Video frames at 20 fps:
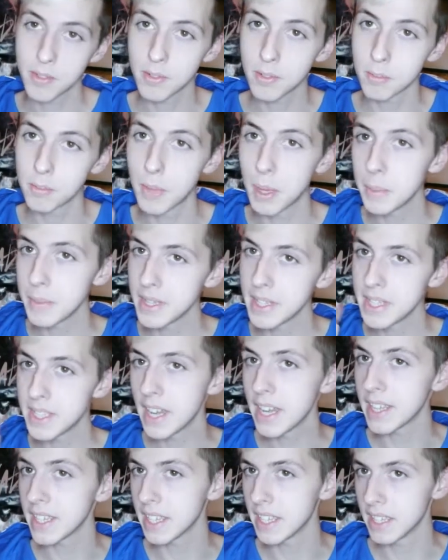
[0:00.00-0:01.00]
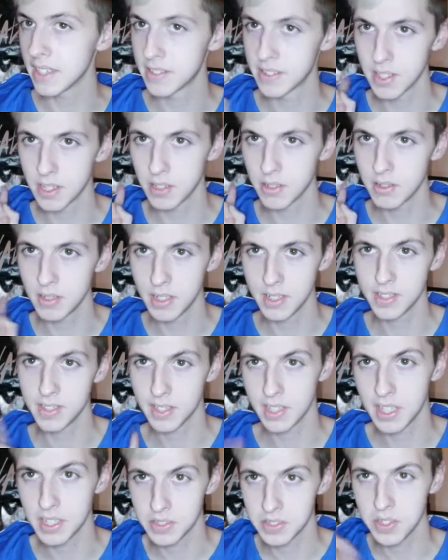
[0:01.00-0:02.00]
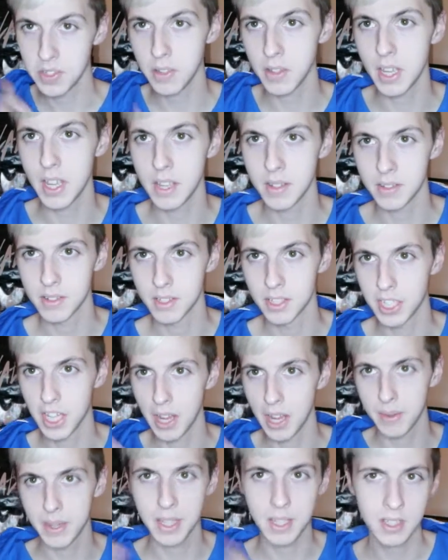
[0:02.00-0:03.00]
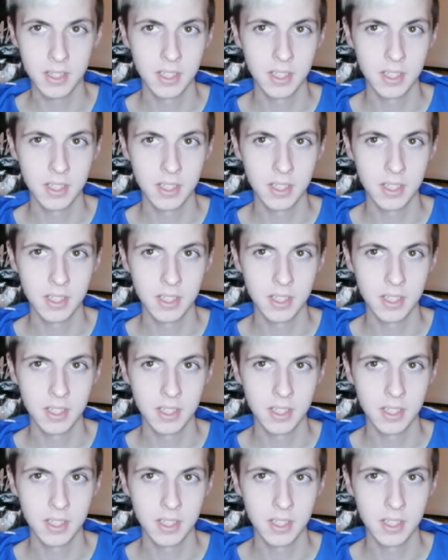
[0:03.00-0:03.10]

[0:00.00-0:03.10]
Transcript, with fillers: from Mummy and Daddy, so let's get to it, shall we?